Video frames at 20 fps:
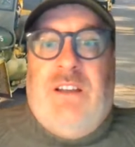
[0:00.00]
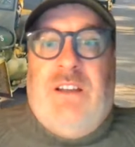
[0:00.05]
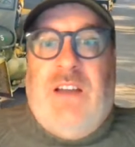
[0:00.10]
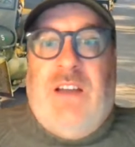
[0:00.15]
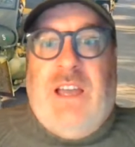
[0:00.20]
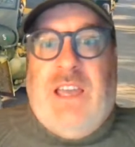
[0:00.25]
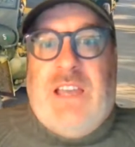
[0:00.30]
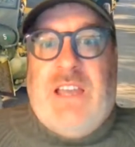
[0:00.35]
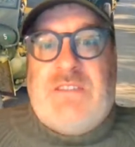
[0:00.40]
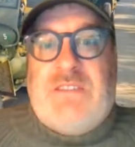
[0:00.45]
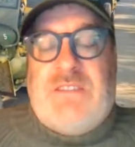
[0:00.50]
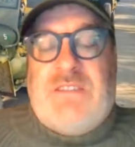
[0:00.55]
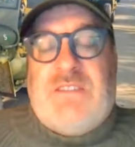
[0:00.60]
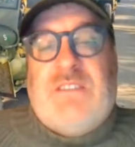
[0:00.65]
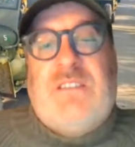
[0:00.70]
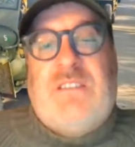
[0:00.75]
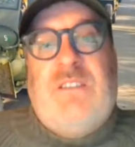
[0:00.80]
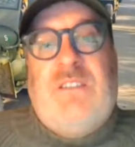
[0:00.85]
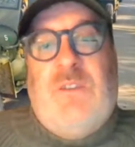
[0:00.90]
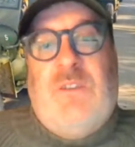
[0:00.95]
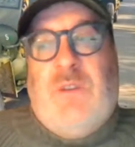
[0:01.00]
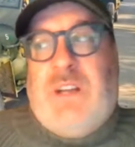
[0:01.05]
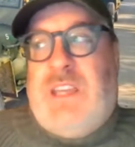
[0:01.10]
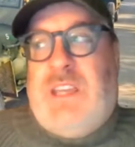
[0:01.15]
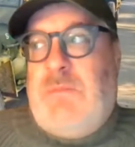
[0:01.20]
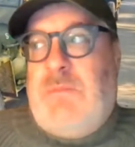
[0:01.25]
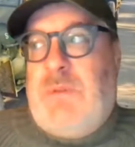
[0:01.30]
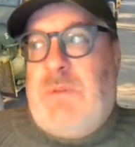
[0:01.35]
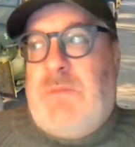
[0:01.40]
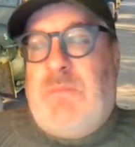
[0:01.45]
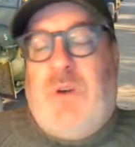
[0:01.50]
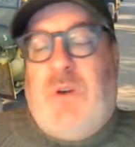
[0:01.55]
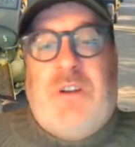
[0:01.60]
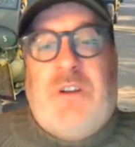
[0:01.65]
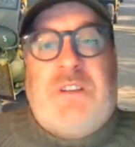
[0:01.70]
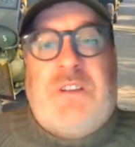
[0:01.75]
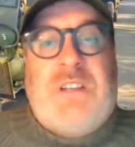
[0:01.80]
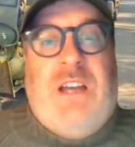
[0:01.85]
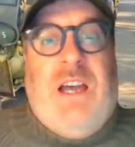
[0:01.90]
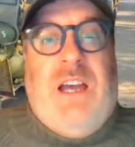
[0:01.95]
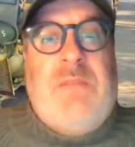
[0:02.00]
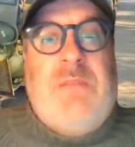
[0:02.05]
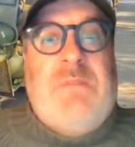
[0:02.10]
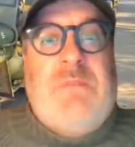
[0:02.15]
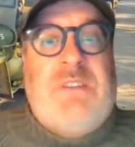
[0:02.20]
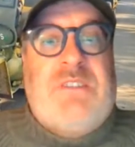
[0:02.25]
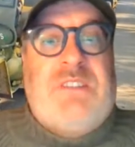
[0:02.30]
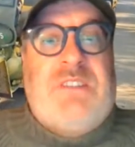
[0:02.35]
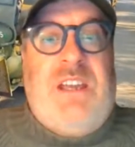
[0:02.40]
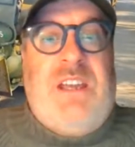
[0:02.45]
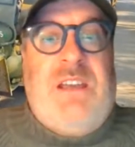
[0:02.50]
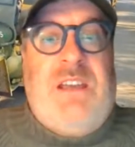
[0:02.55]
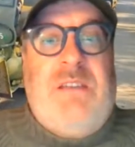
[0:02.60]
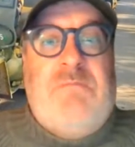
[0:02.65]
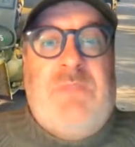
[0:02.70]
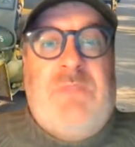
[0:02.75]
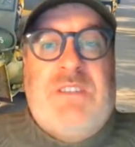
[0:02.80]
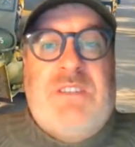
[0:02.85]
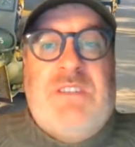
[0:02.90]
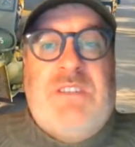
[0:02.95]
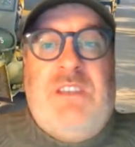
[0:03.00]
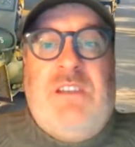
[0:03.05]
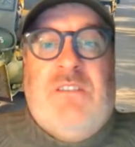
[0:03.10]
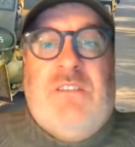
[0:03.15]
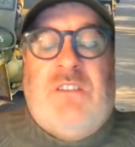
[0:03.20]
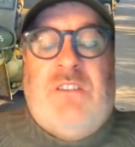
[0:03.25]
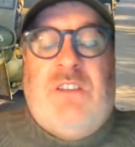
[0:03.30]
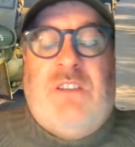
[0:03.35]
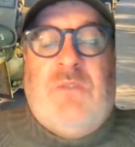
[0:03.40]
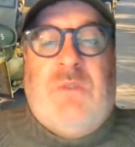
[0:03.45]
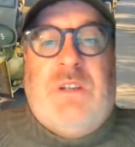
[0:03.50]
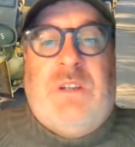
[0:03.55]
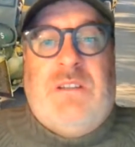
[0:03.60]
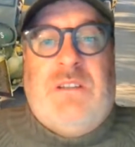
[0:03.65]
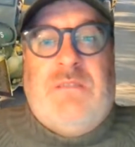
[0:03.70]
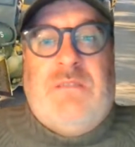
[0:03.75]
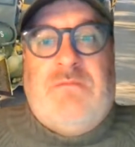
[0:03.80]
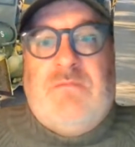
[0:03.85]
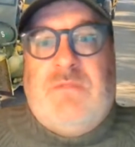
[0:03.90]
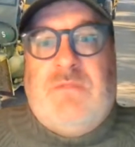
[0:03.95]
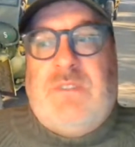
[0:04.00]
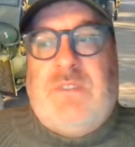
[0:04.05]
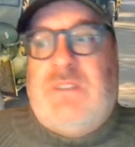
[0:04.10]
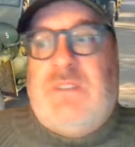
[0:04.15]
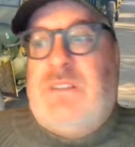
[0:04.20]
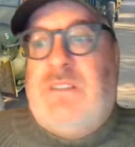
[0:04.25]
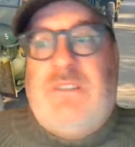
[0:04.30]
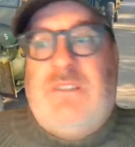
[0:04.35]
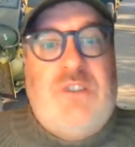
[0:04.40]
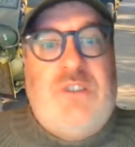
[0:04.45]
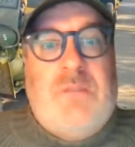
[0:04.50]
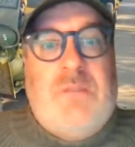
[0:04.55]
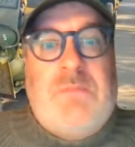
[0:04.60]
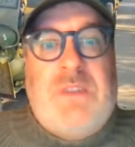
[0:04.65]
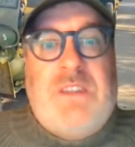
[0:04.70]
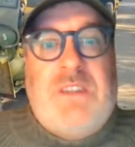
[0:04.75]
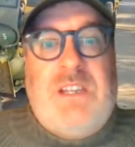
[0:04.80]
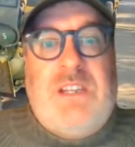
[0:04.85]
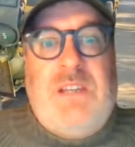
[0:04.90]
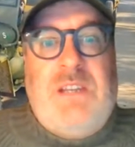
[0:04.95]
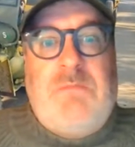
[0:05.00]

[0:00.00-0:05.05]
I guess you want to keep it part-time and stay busy, or do you want to jump in the deep